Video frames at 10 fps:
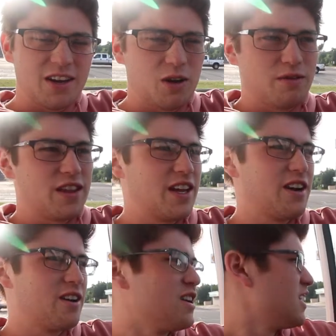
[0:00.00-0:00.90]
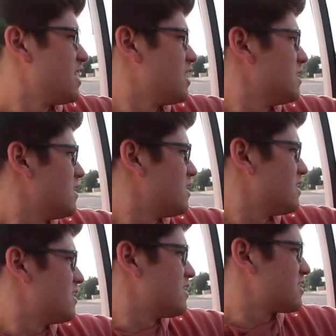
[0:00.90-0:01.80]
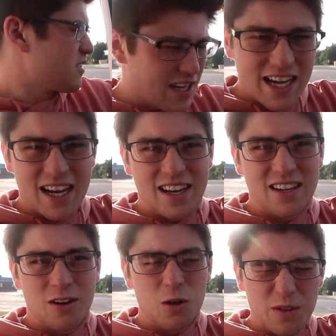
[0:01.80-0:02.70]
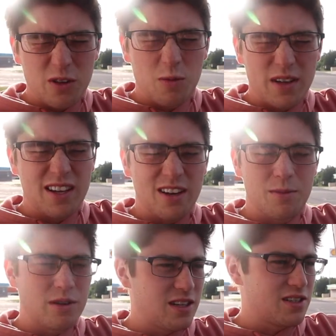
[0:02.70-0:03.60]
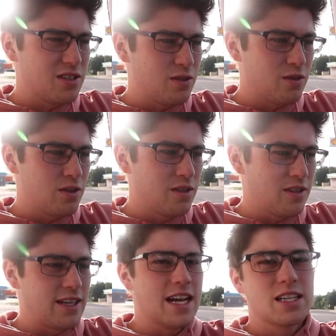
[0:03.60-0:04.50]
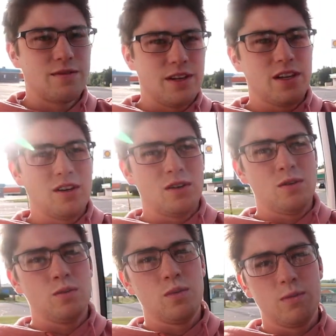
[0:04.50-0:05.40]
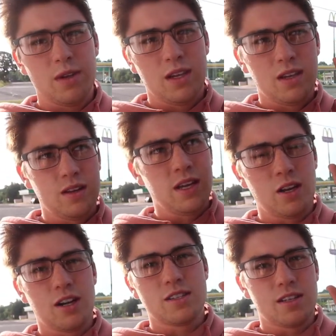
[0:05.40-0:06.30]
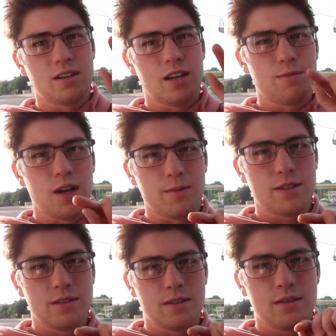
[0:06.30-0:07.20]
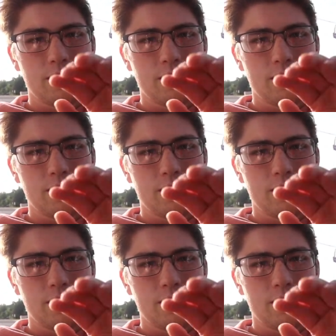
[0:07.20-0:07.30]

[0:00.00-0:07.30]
over there. So yeah, hopefully we'll be here pretty soon. The next video will be in Austin, I promise.